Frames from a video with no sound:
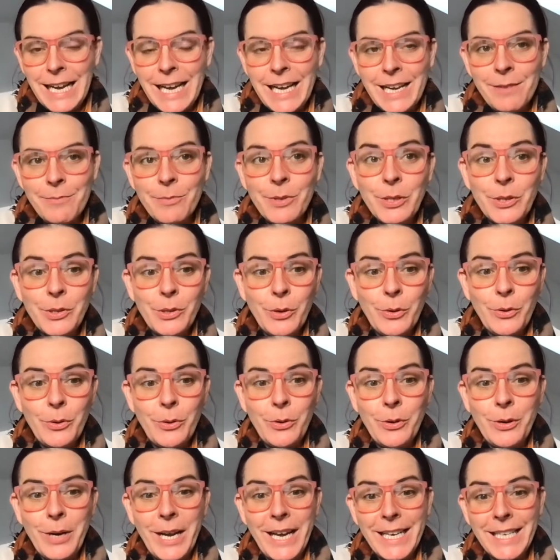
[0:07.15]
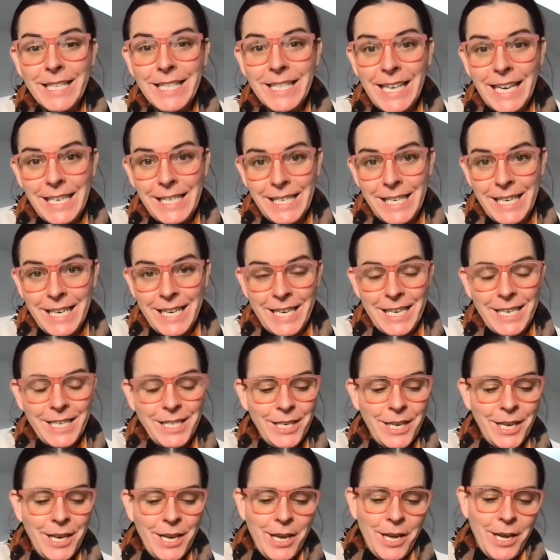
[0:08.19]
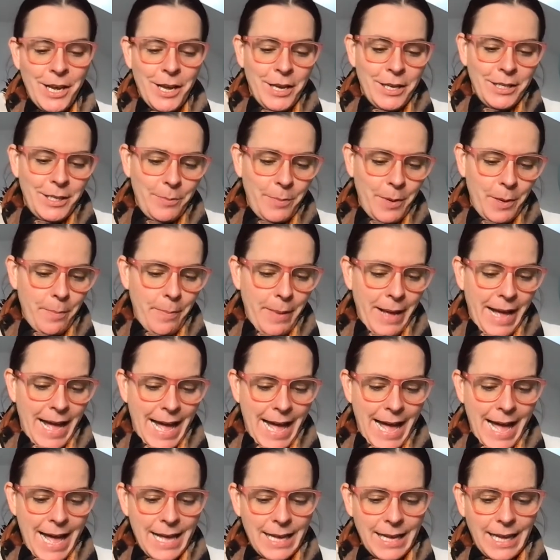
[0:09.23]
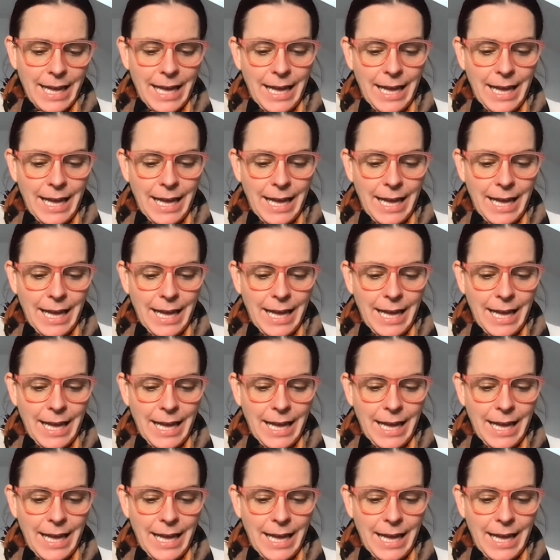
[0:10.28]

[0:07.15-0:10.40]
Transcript: I am so excited to be back.